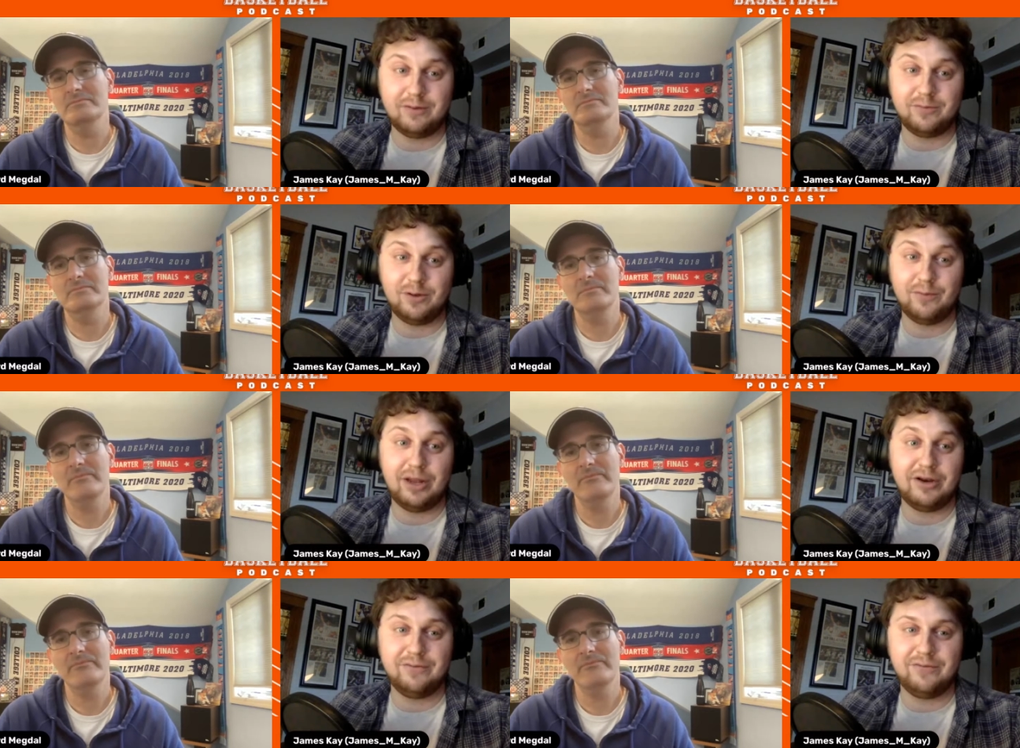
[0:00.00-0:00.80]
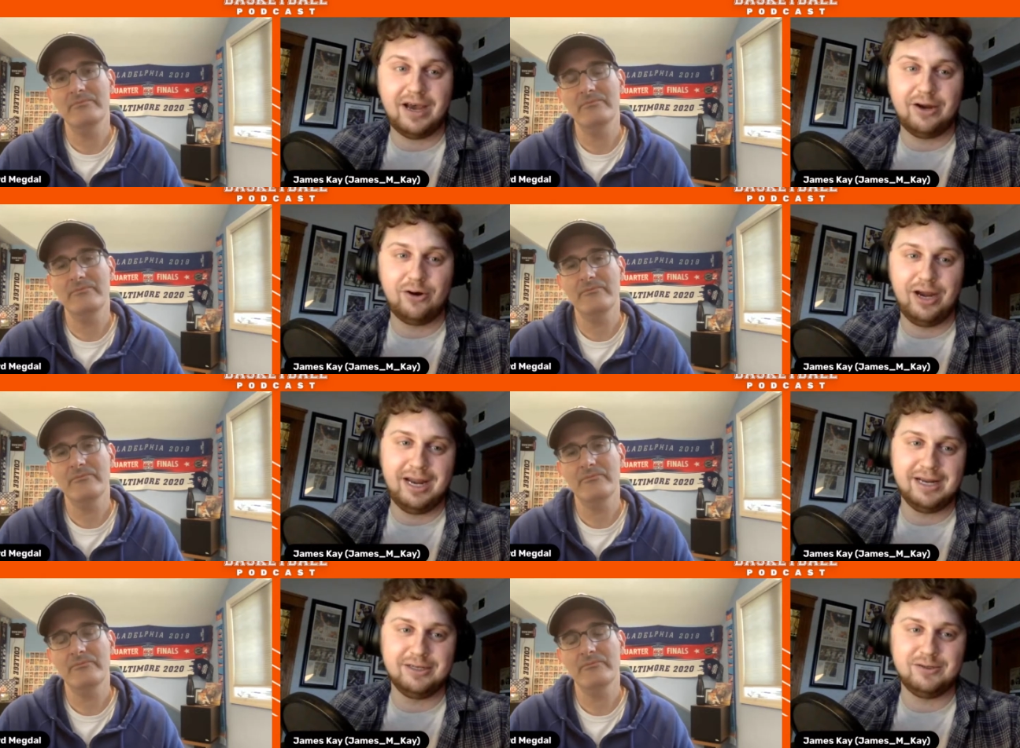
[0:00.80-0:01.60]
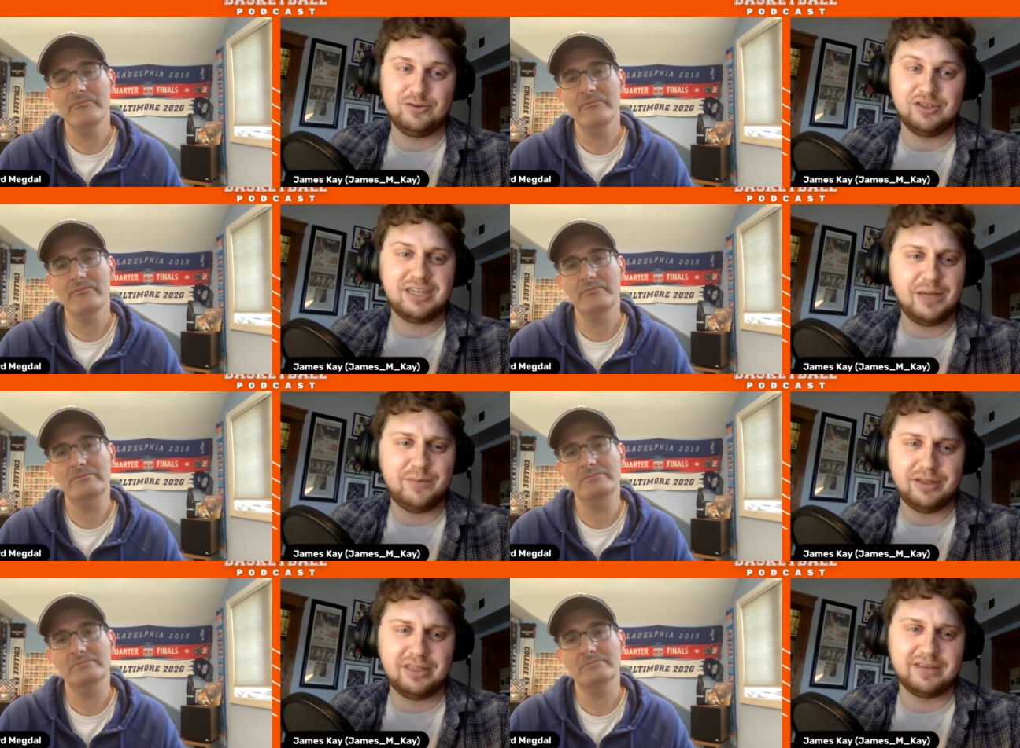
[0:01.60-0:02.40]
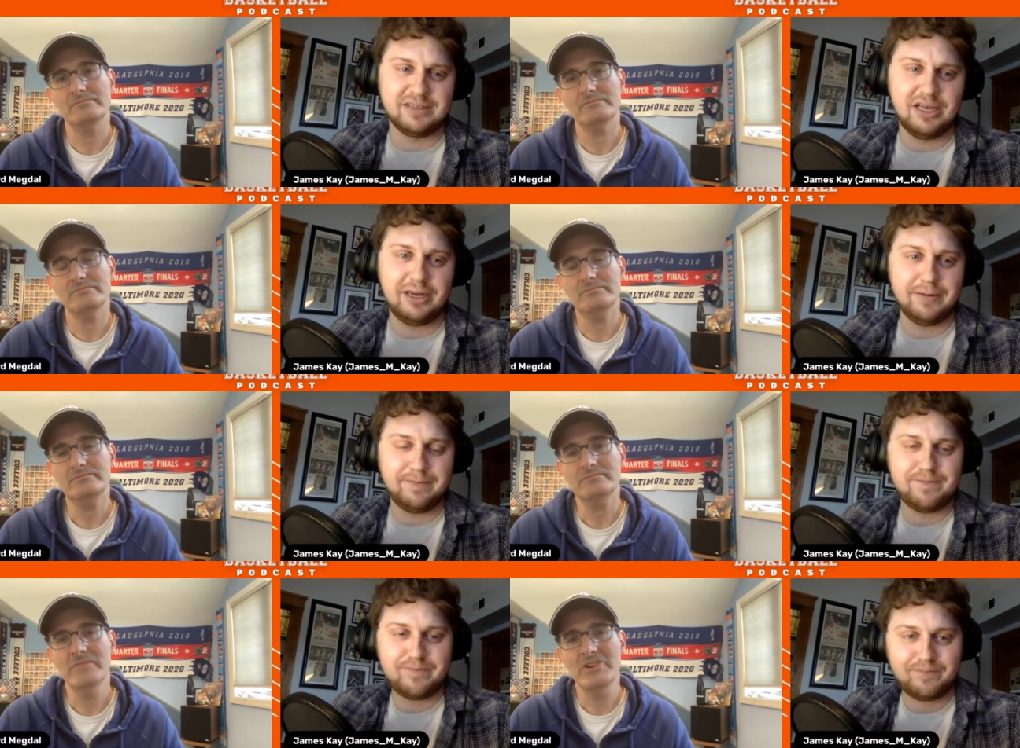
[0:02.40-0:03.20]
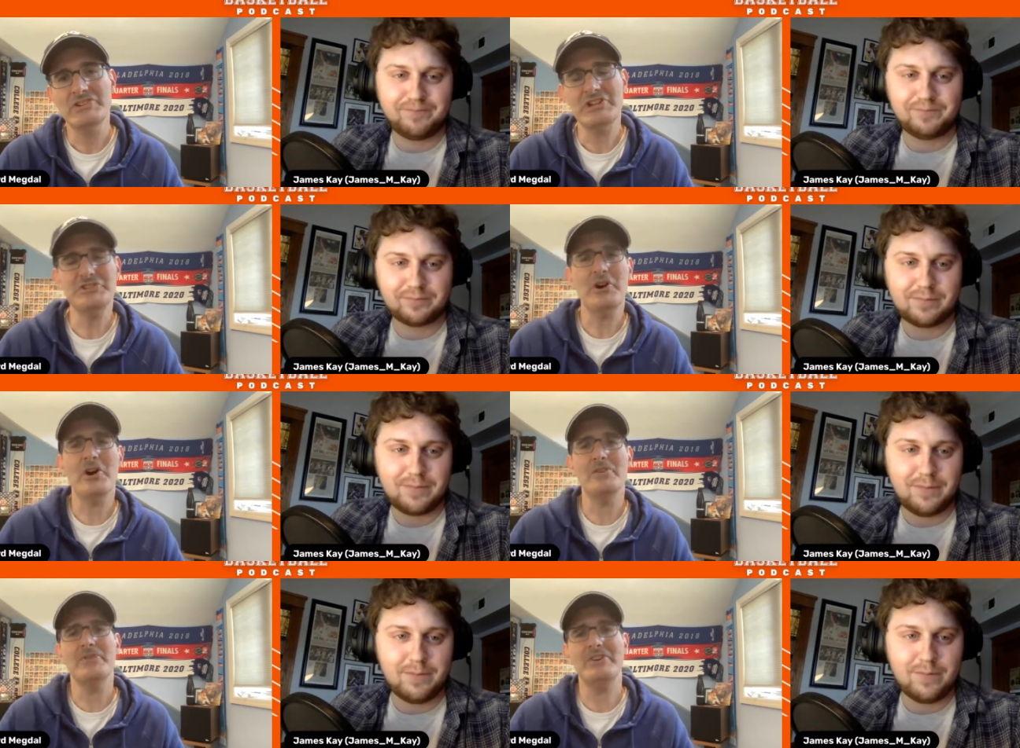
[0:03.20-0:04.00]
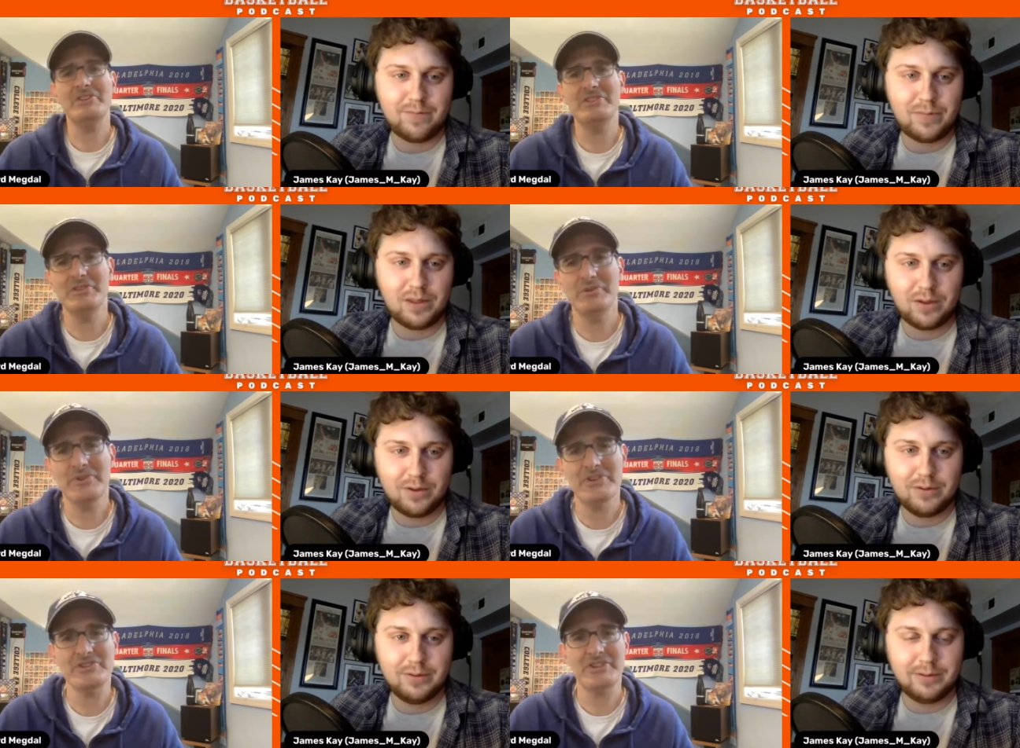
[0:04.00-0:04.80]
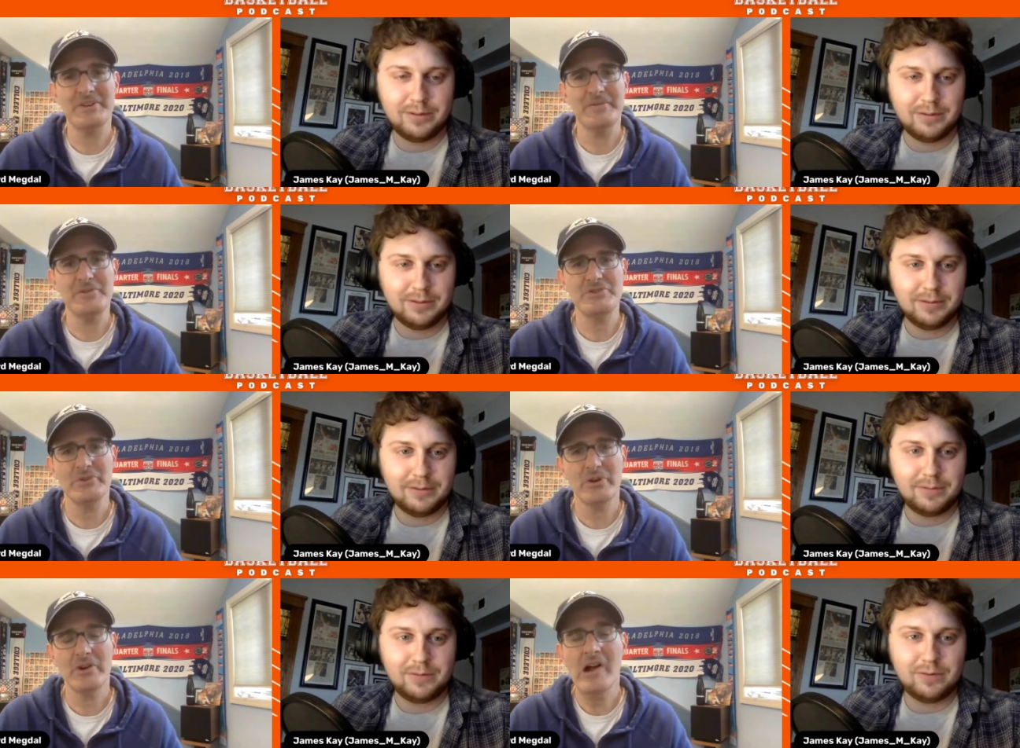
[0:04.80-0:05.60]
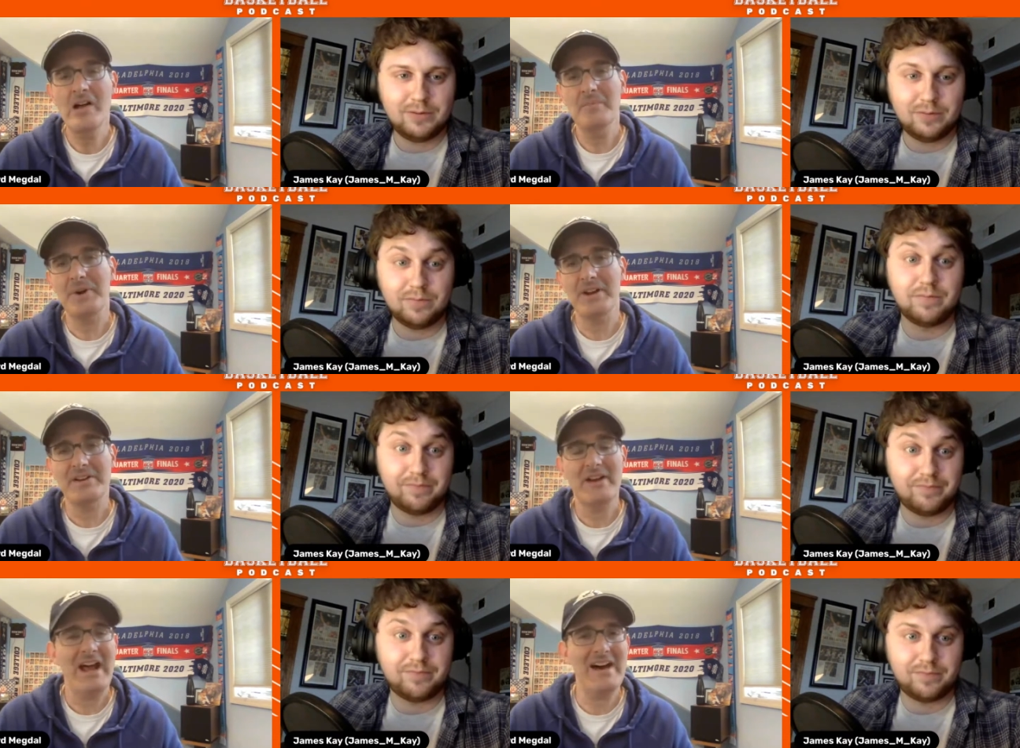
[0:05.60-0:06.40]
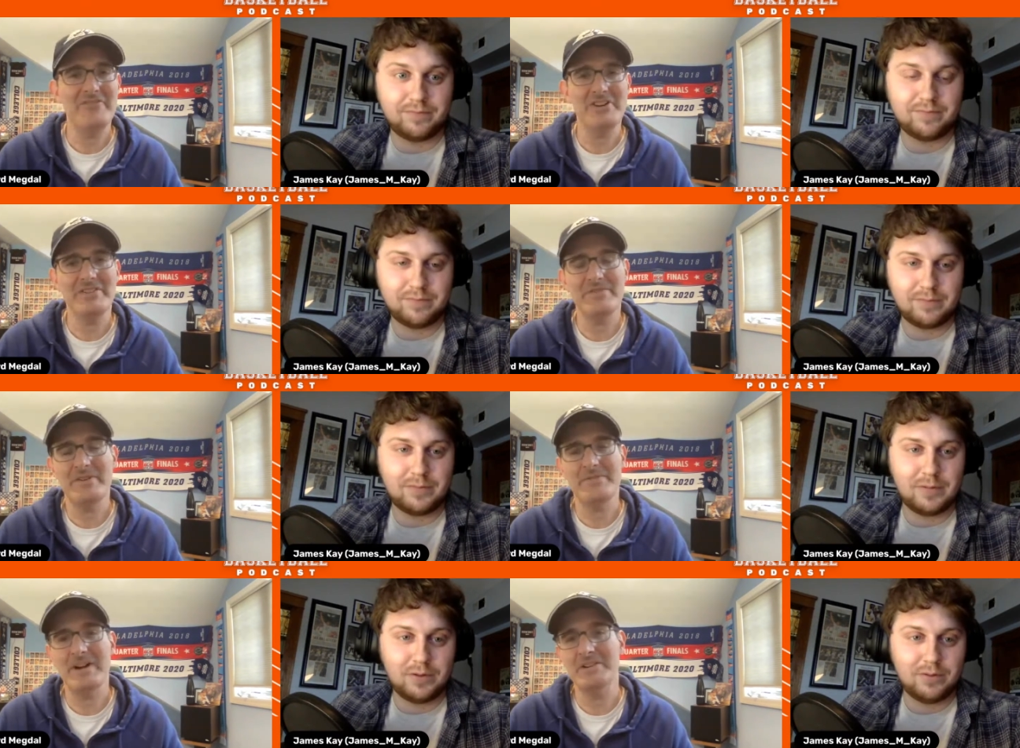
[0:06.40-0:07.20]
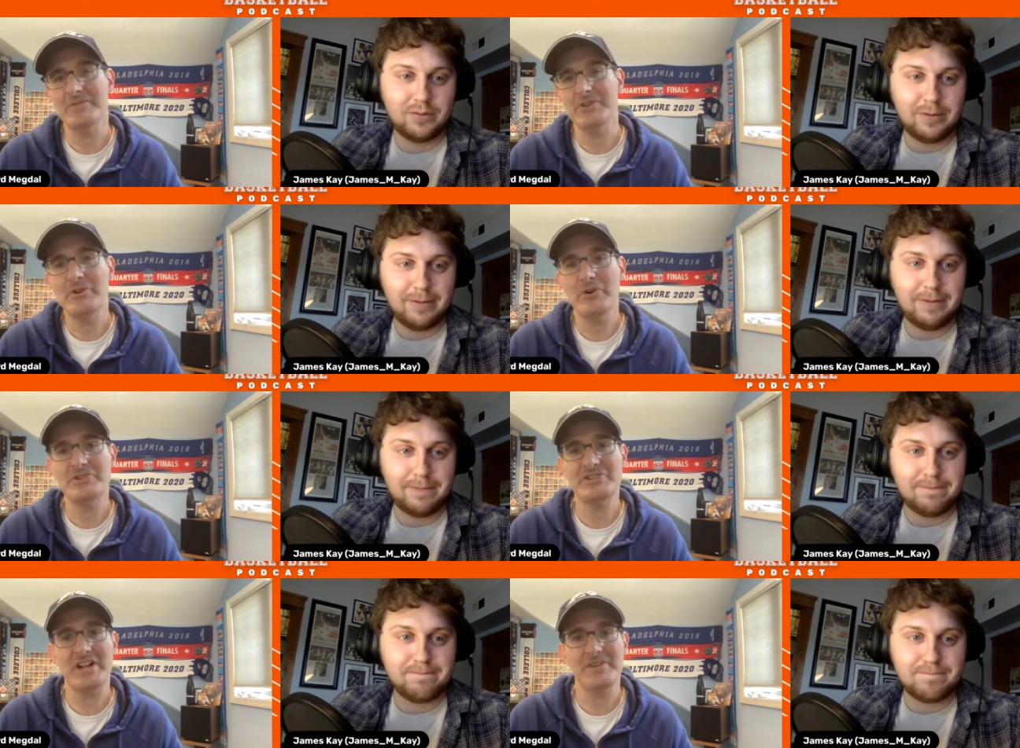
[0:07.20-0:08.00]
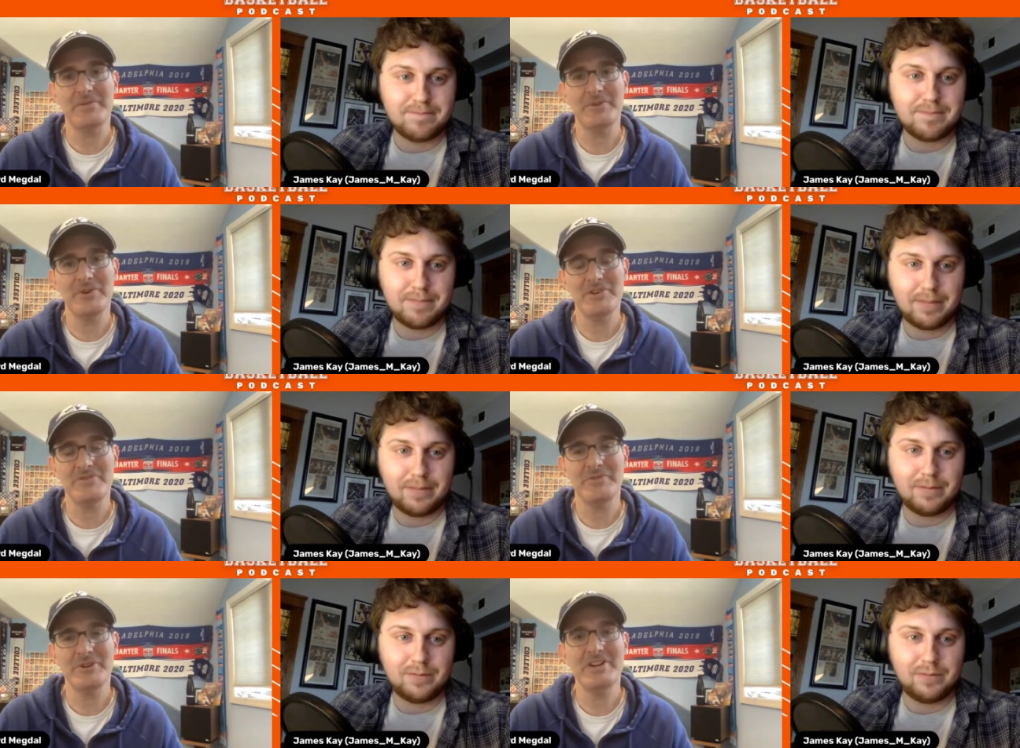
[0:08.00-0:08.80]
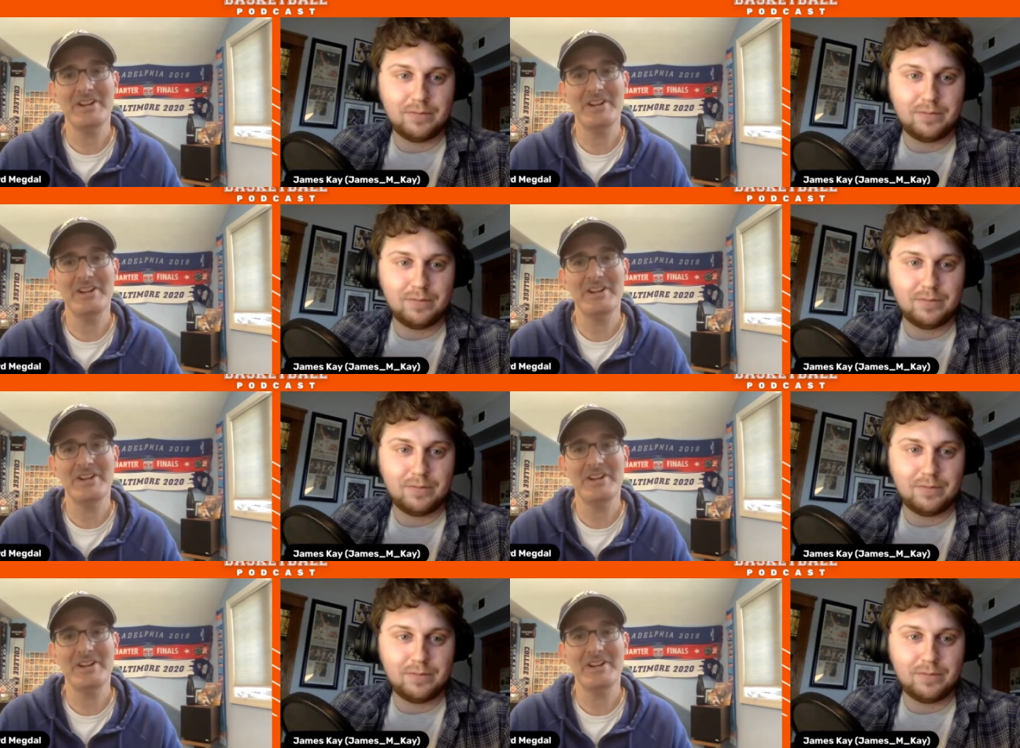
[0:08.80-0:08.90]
Speaker 1: that competitive fire and just keeping things light.
Speaker 2: Such a hard thing to do in this league for sure, but having effectively coaches on the floor is a really